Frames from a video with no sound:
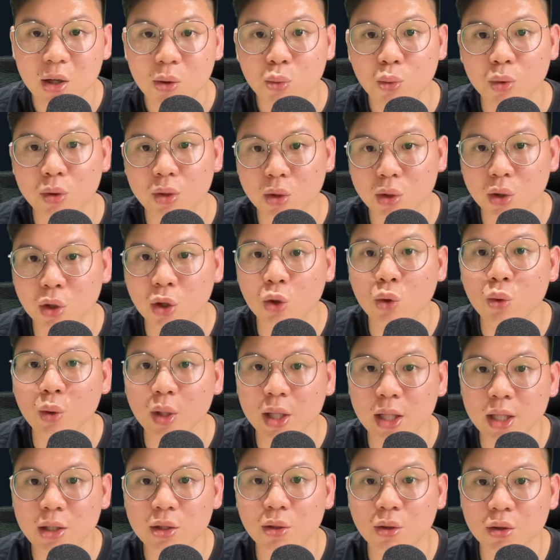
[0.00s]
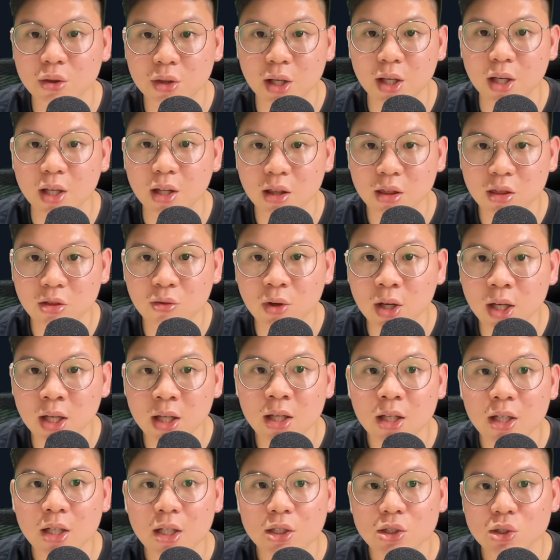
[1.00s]
would go into
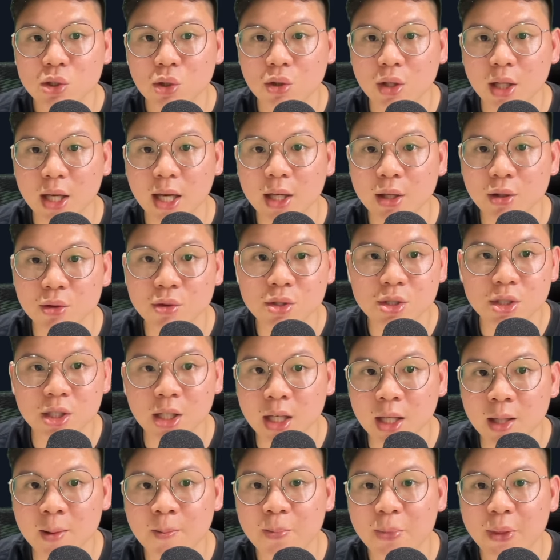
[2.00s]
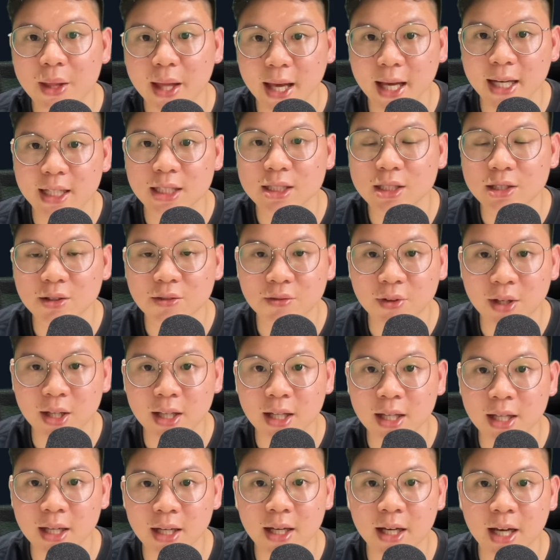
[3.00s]
33. So there you see Aston
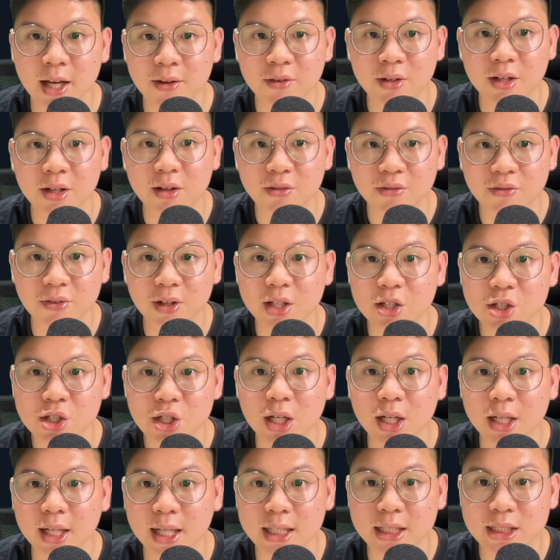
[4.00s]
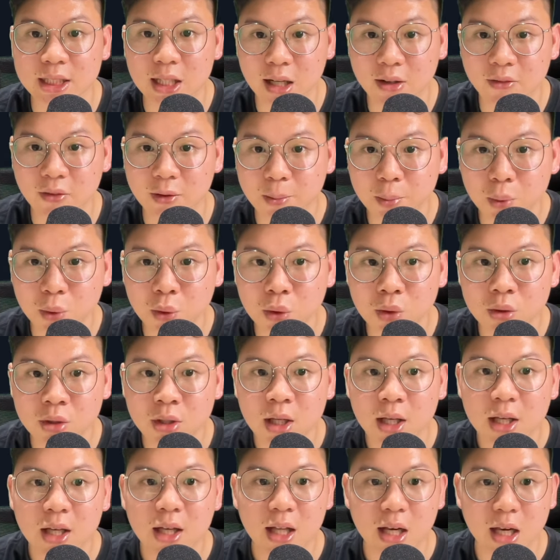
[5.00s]
Villa having a fixture against Liverpool.
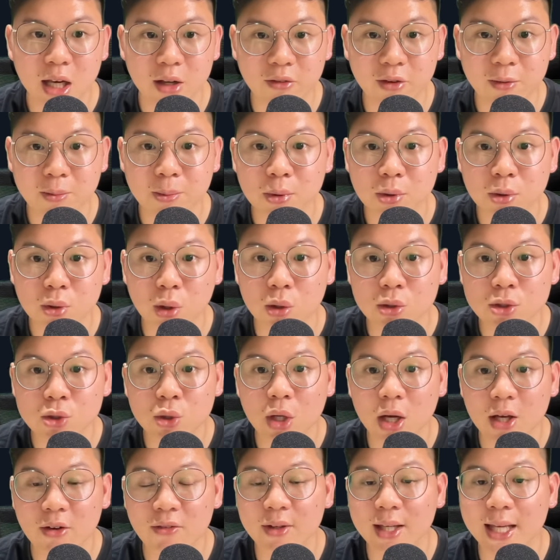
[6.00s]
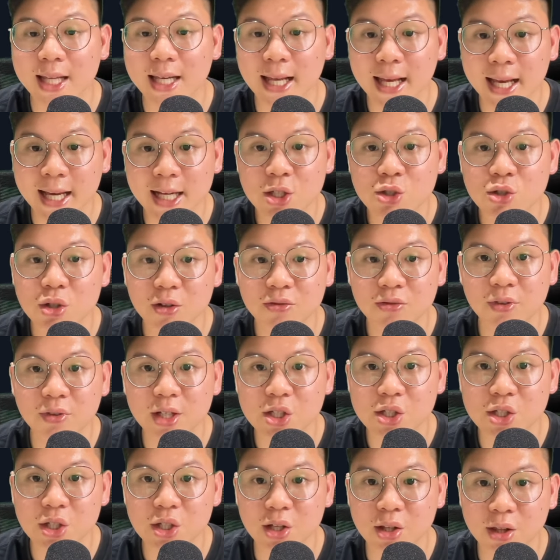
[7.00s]
Liverpool also having an extra
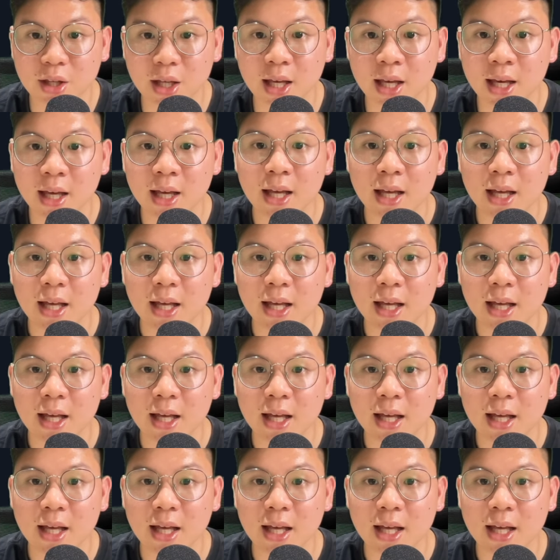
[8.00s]
fixture there